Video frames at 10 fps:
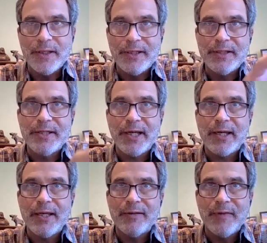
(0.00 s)
And a
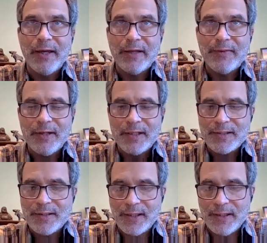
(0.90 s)
decade of that, the last
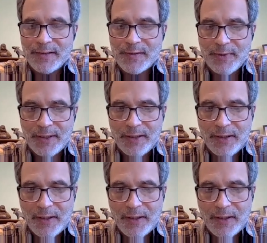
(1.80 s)
decade, has been